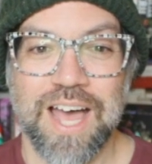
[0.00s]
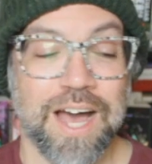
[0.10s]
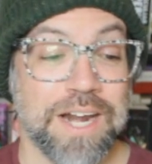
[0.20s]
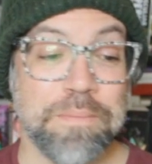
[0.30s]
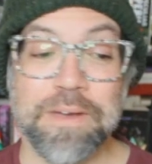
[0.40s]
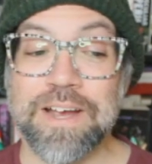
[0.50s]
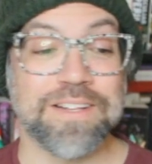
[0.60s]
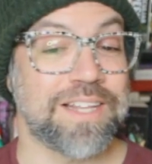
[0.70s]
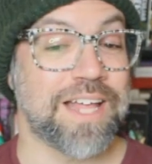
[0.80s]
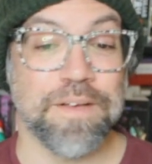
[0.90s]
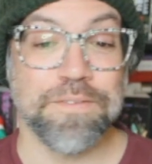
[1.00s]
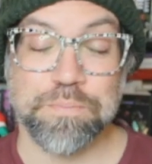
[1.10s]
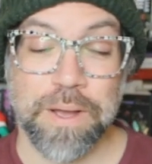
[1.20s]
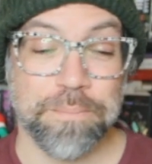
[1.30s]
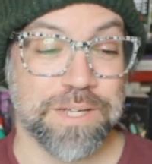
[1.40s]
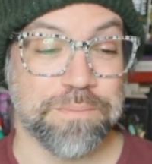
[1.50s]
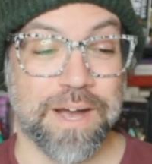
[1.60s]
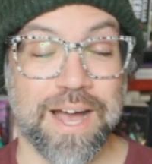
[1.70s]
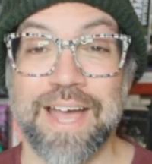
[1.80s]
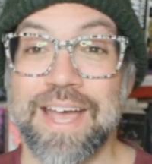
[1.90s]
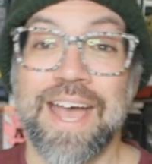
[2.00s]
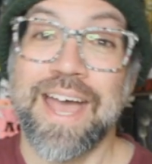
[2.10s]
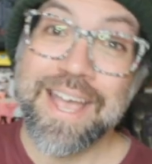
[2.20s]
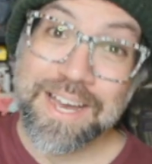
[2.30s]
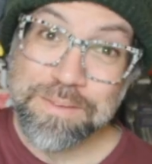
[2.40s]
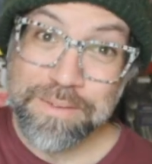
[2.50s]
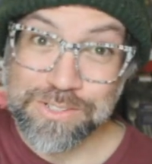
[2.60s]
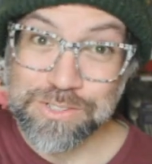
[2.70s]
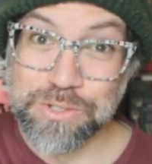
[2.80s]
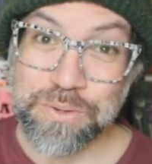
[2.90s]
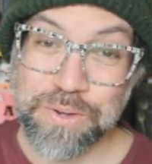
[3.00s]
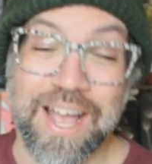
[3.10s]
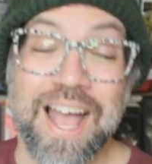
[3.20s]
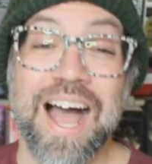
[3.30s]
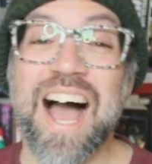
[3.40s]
Honey Bear loves pumpkin pie. Hey, Honey Bear, so do I.